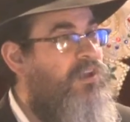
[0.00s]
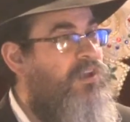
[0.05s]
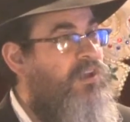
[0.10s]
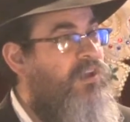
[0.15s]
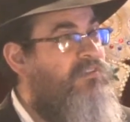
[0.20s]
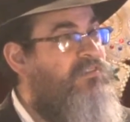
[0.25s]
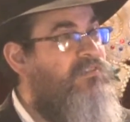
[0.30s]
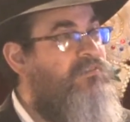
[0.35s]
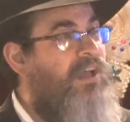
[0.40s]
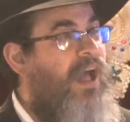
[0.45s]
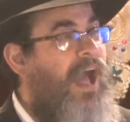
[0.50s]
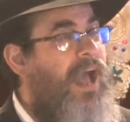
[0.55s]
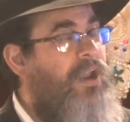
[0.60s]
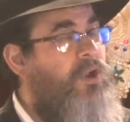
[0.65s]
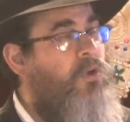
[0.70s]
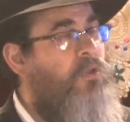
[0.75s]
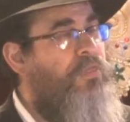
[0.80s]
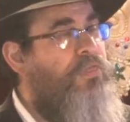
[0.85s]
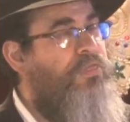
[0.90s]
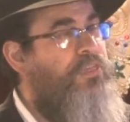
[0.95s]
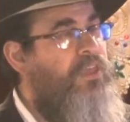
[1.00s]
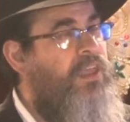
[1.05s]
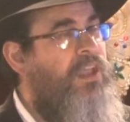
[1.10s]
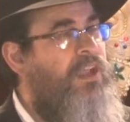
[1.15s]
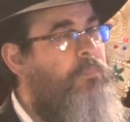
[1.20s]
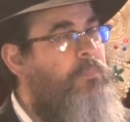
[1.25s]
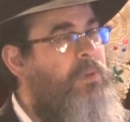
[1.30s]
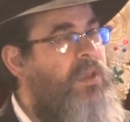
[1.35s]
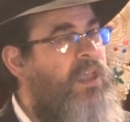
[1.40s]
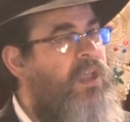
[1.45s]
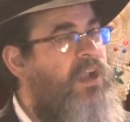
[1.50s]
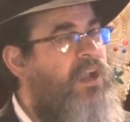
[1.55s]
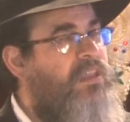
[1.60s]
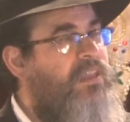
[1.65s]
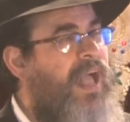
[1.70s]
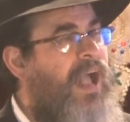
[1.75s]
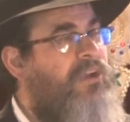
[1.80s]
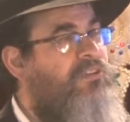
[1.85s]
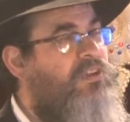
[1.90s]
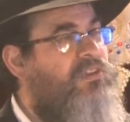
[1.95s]
He says, I don't think being a
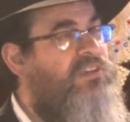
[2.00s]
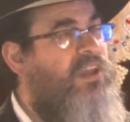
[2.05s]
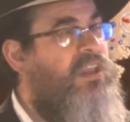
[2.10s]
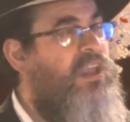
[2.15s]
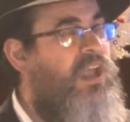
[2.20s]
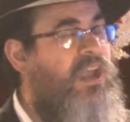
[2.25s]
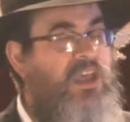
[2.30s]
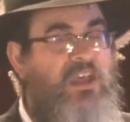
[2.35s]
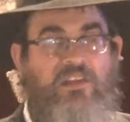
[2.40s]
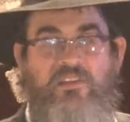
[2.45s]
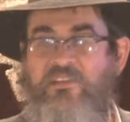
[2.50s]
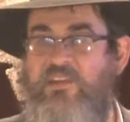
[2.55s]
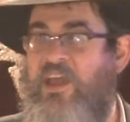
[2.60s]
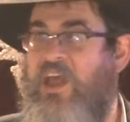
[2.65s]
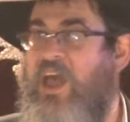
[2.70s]
doctor is a yichus.